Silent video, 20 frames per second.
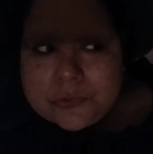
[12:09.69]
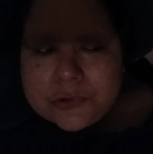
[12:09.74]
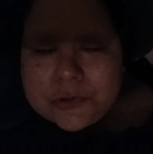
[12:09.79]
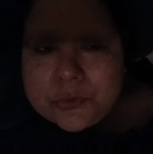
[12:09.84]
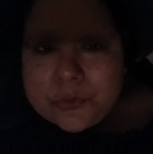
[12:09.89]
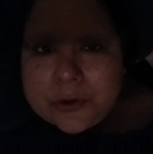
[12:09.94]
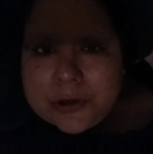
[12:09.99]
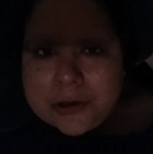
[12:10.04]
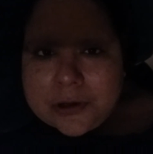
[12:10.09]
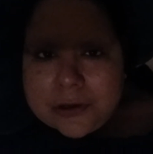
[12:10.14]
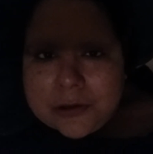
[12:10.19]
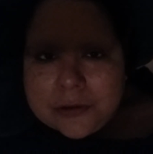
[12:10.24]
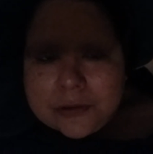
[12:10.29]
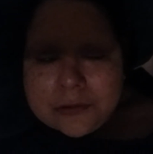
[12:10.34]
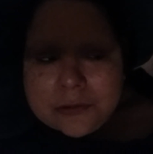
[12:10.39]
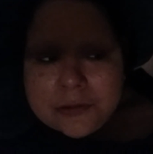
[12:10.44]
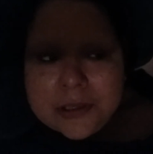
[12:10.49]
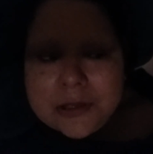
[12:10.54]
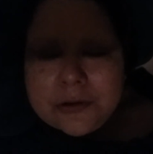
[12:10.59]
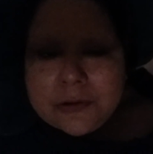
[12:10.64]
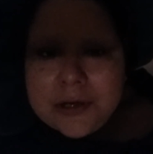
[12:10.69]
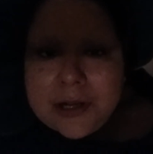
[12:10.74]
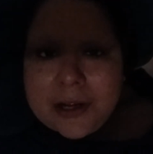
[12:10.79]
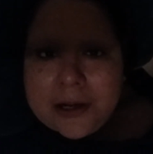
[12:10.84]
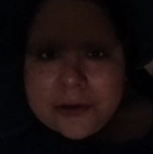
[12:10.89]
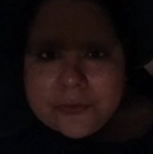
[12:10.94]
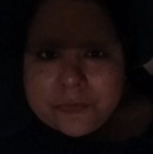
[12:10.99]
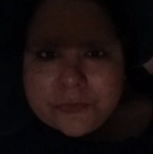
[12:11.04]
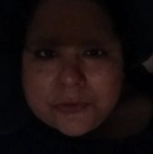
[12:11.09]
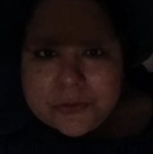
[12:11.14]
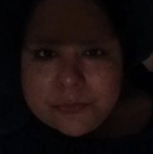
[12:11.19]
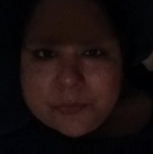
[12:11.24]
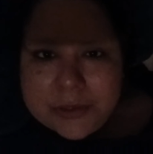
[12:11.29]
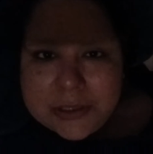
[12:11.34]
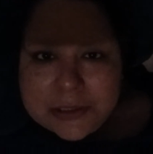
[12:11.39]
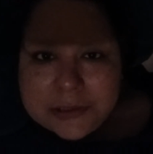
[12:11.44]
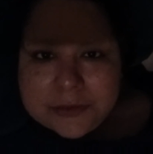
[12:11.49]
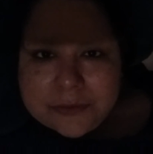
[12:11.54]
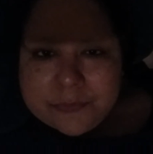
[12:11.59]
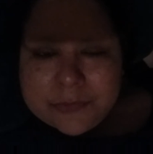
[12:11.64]
to where they don't have to
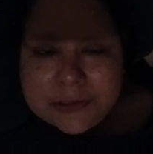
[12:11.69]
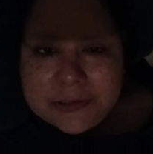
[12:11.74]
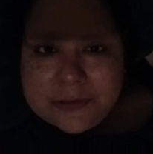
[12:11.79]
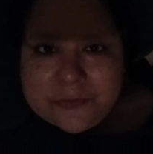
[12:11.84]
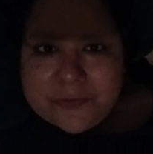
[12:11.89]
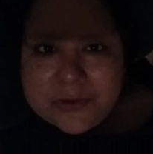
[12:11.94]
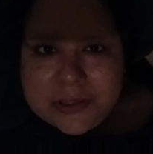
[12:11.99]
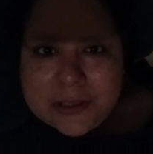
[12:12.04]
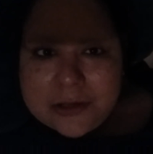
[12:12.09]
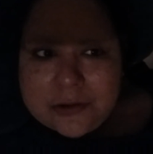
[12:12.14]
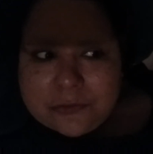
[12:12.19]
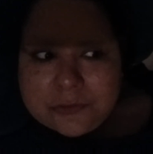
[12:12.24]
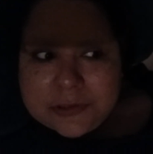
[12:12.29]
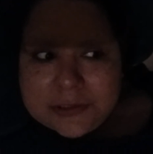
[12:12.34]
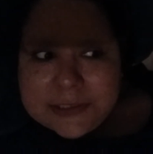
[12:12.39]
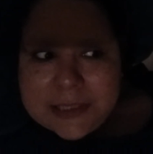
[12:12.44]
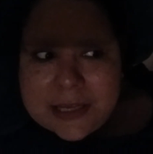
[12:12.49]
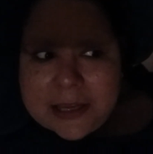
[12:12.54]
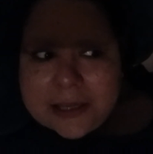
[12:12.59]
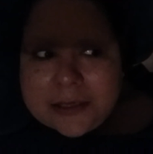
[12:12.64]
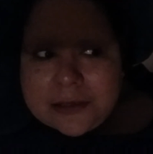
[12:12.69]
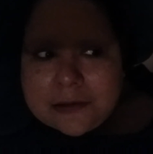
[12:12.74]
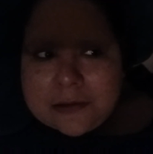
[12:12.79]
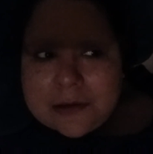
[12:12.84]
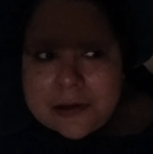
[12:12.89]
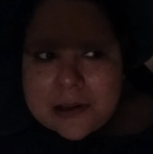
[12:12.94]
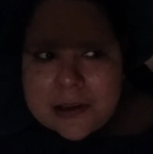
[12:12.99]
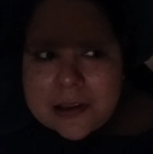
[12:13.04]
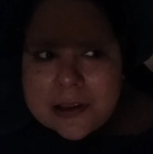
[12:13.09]
be submissive and they don't sign.